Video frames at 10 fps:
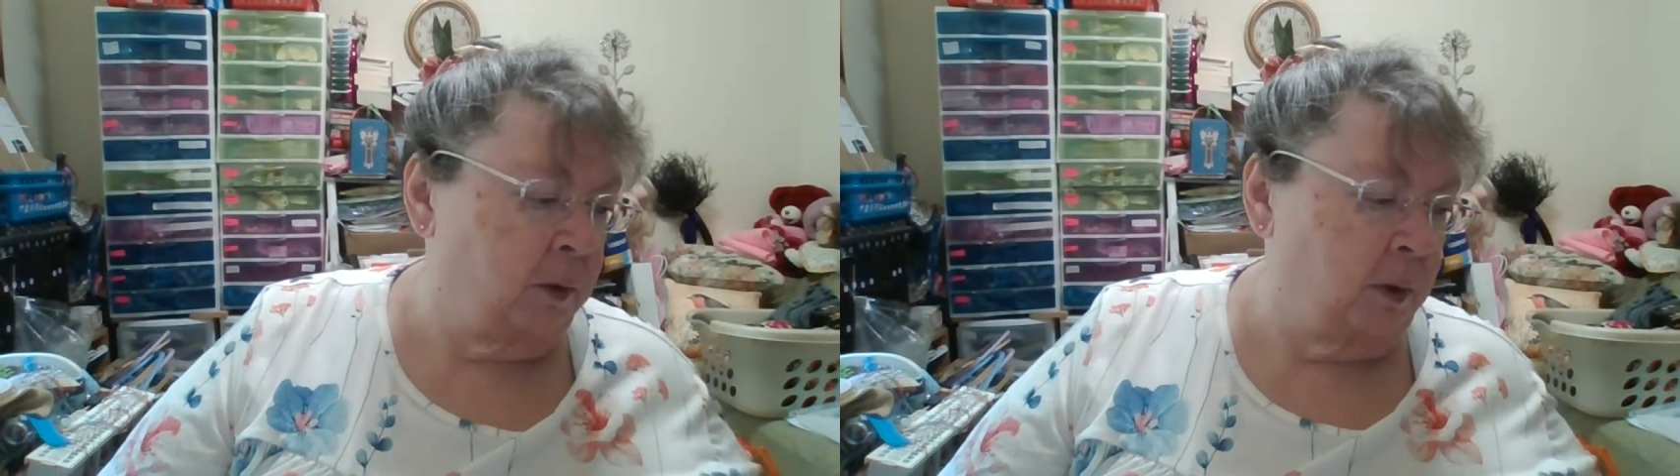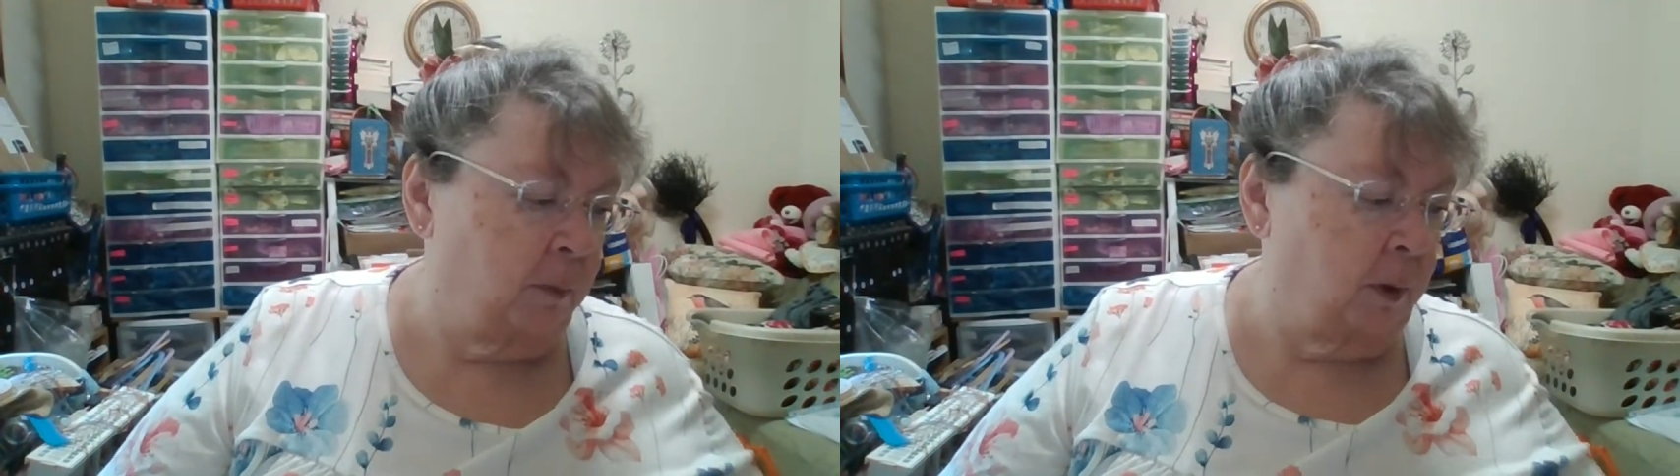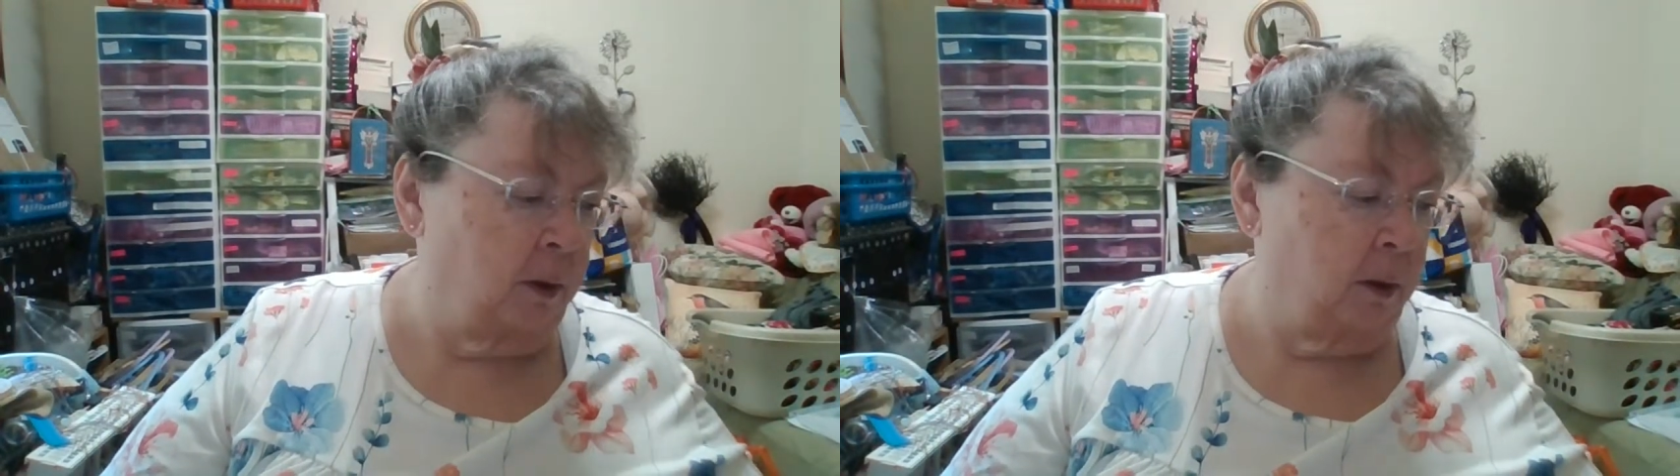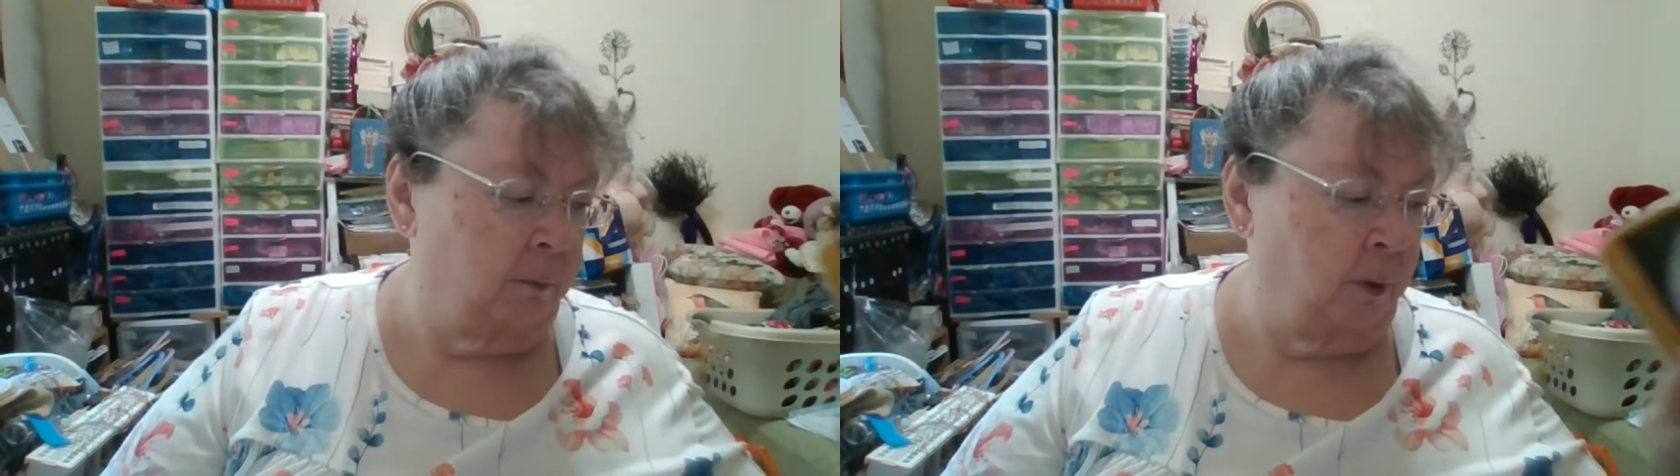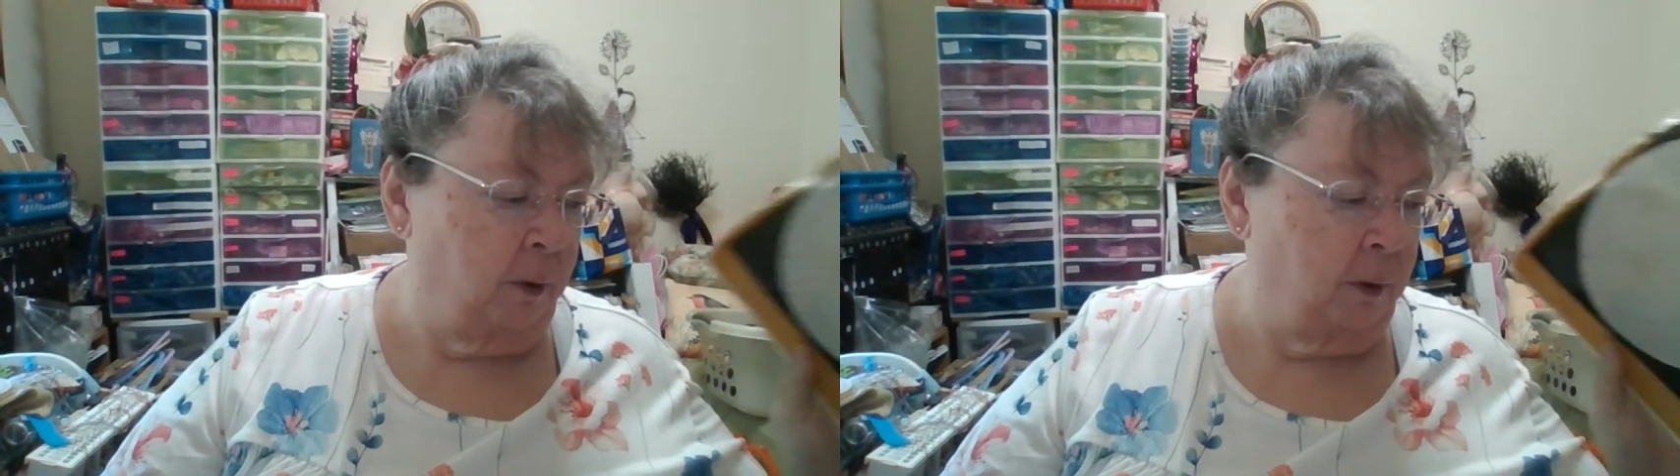something
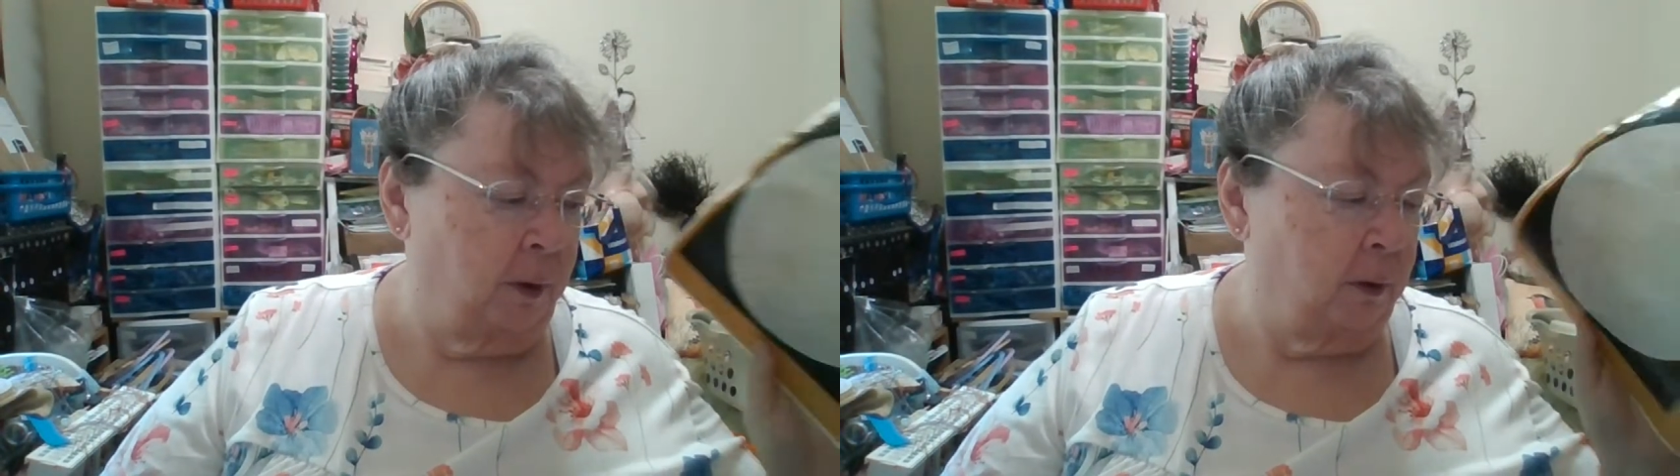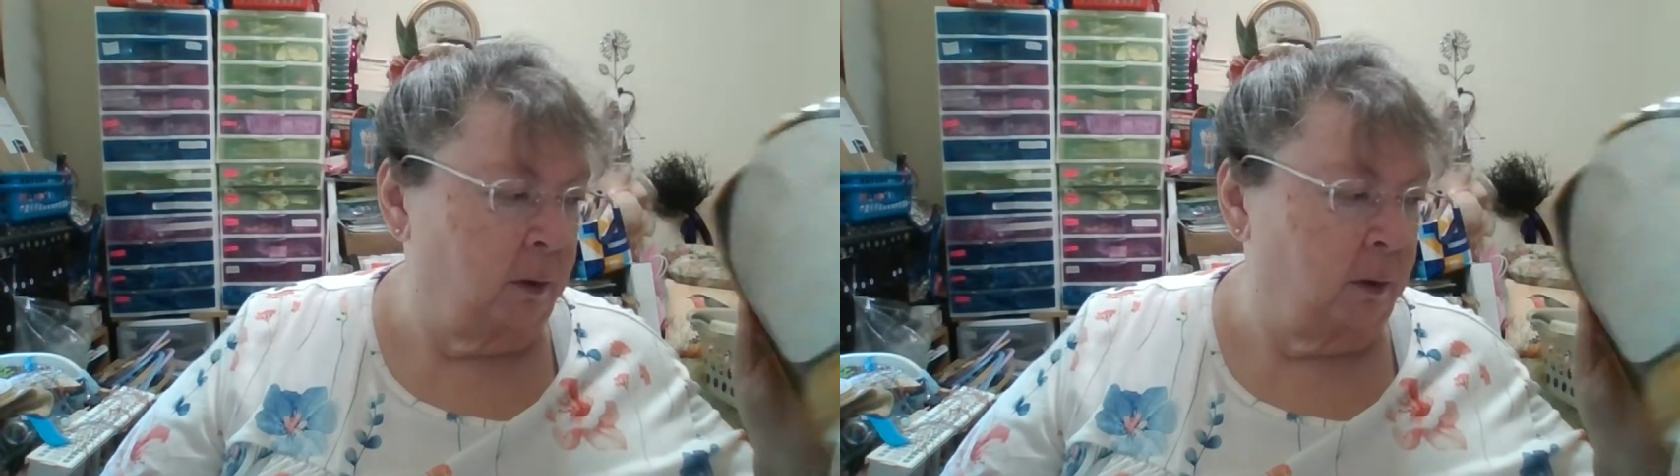different.